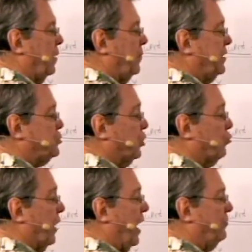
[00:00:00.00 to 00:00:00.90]
means to
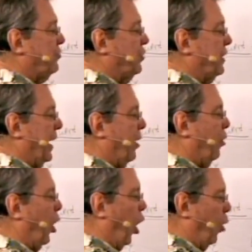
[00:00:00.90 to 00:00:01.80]
crowd through a
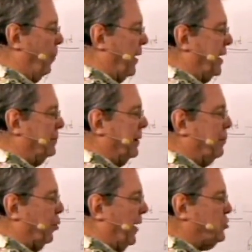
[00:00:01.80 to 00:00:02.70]
narrow opening and be
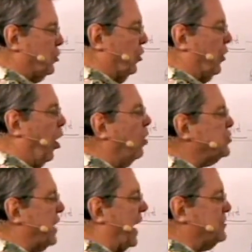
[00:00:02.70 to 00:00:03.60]
pressured on all
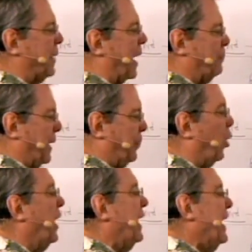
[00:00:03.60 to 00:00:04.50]
sides by
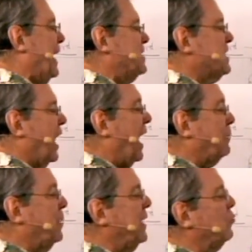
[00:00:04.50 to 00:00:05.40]
people. It's
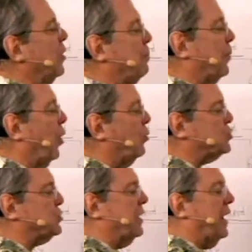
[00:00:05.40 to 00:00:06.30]
like being
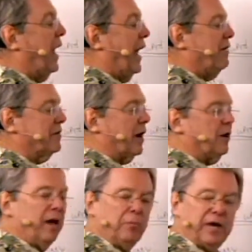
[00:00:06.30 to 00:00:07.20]
reproached and having our
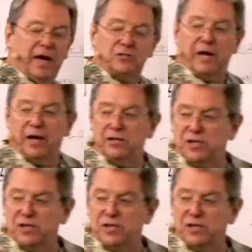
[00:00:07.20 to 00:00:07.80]
name cast out as